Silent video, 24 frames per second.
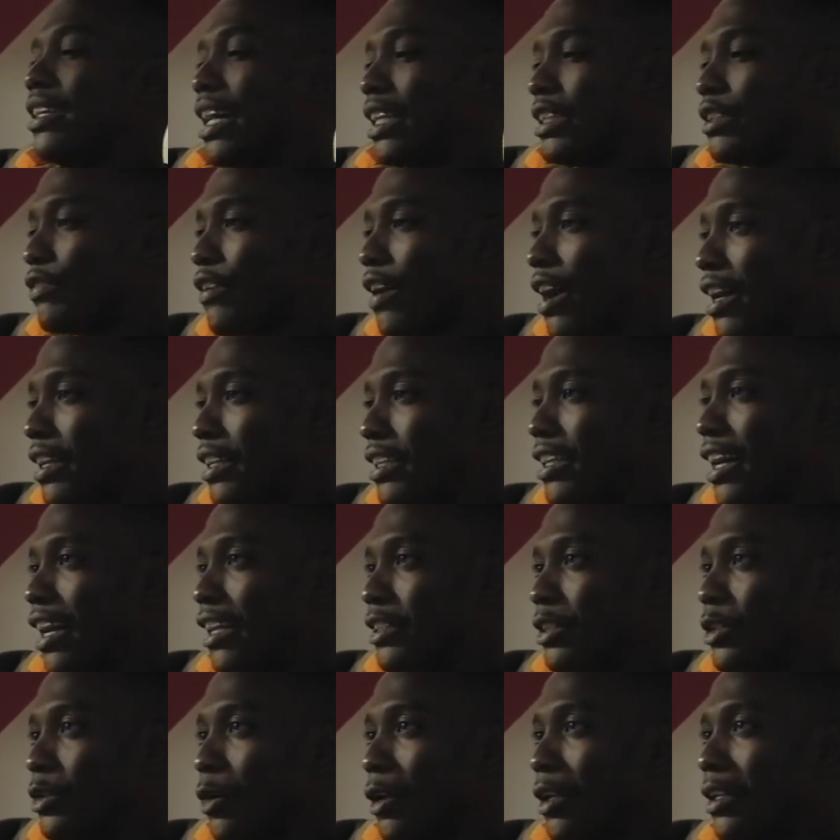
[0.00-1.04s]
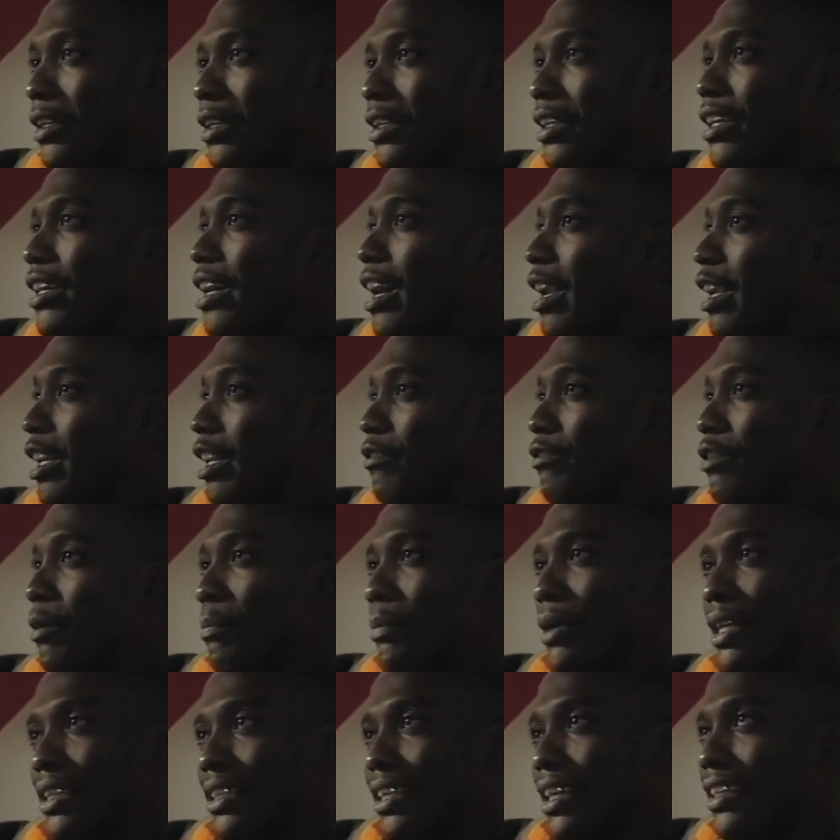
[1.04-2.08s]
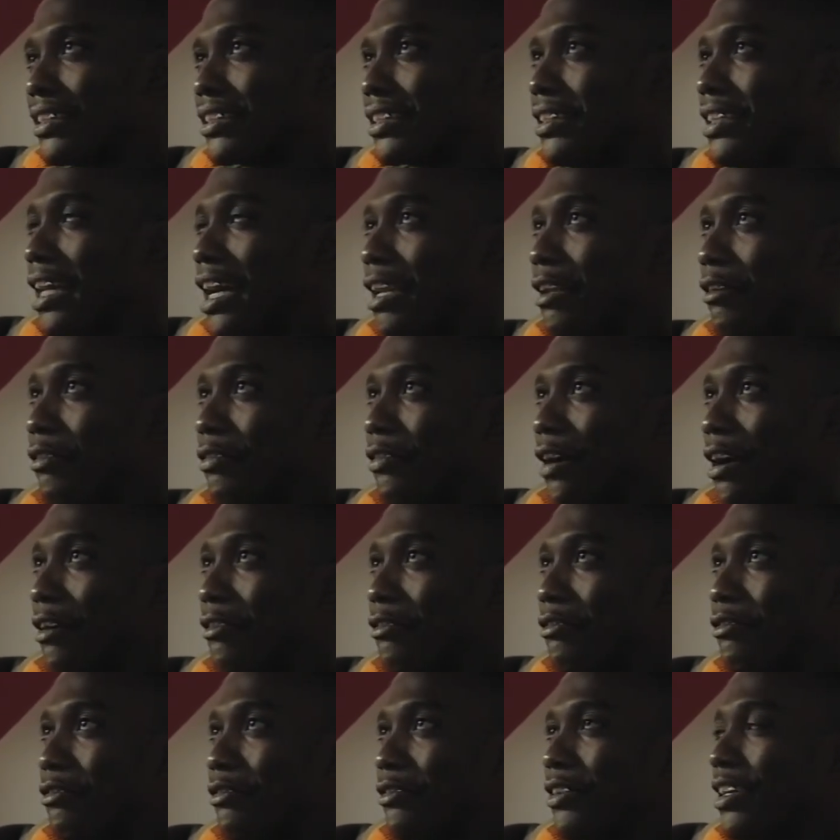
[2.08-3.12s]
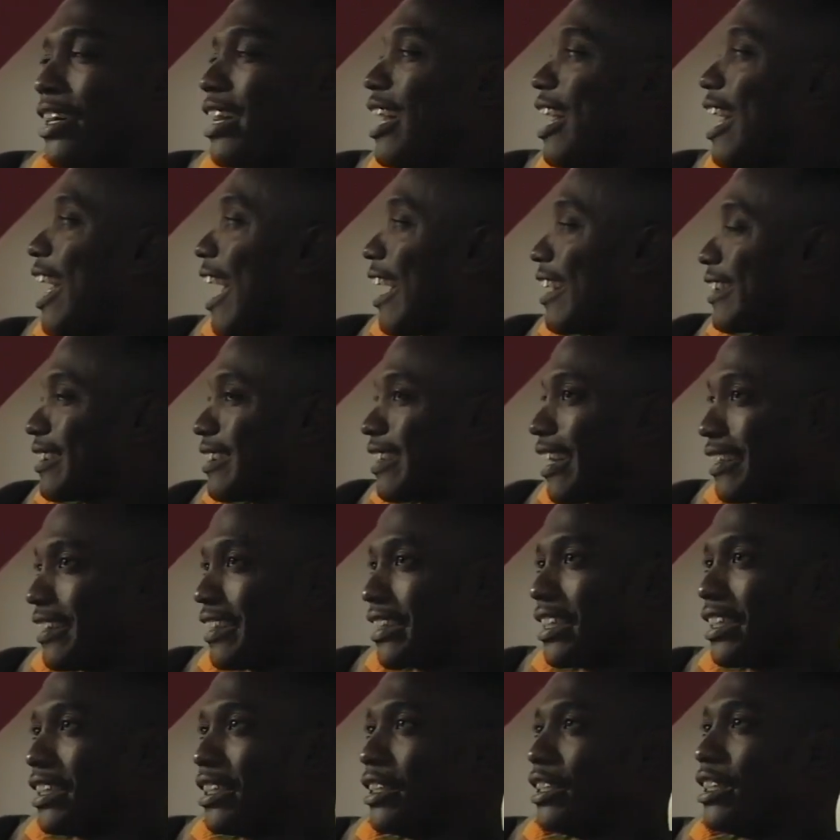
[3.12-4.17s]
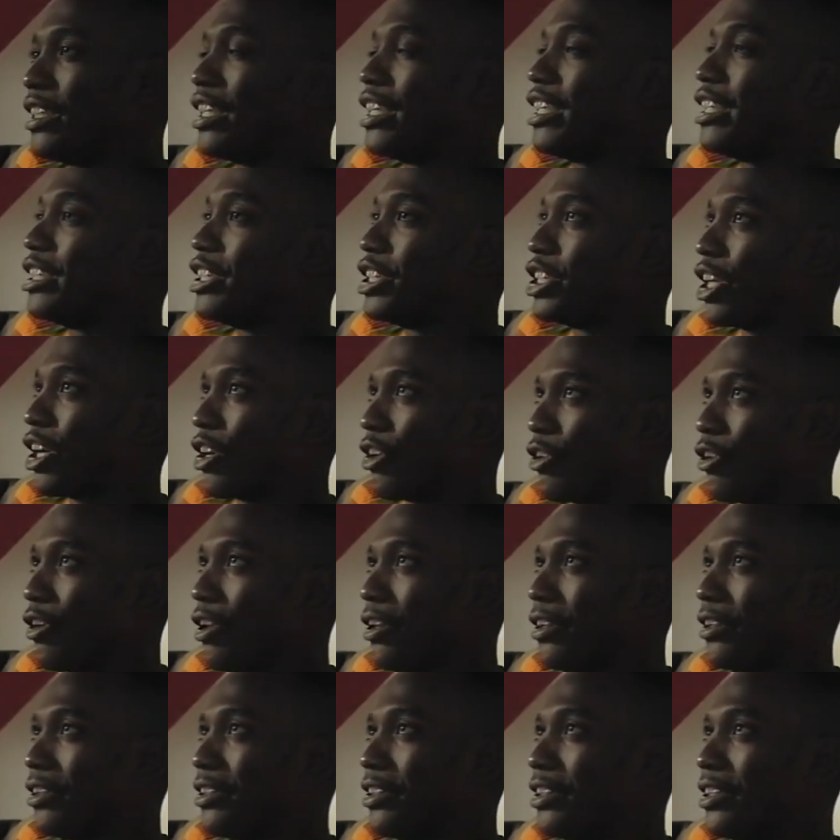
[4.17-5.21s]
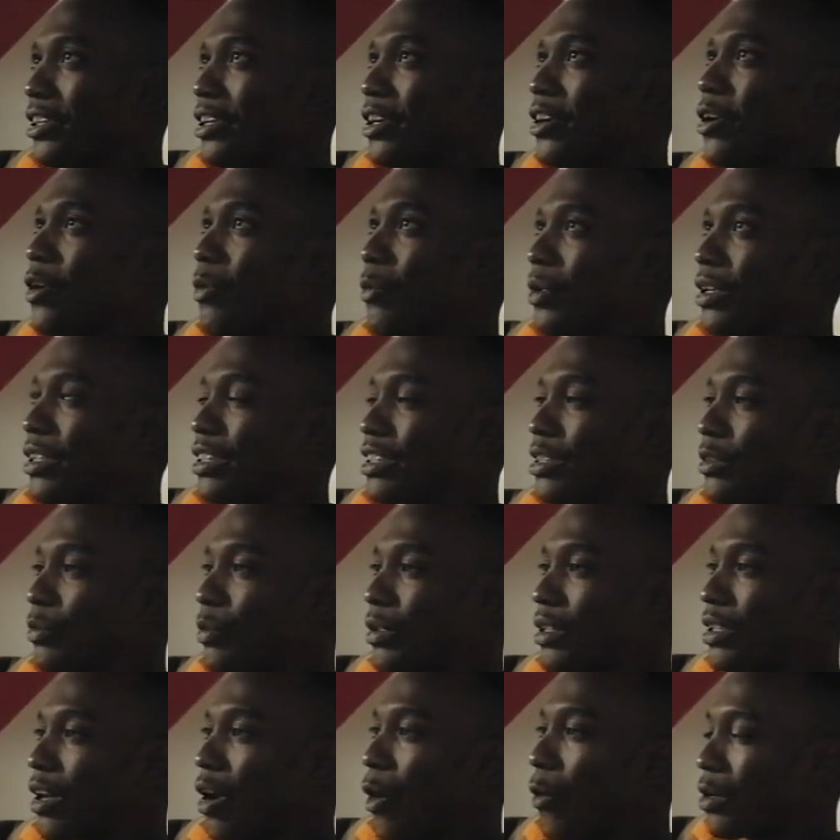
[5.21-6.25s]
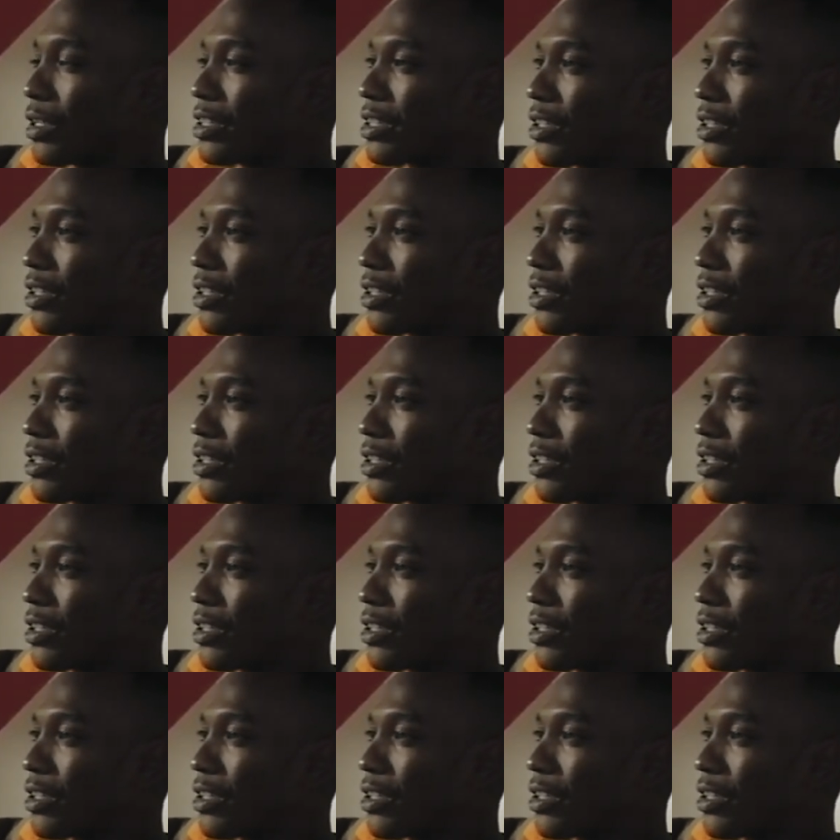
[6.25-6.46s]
That's Fire in the Dancehall. Looking for big things in 95. XTATIK in general. With our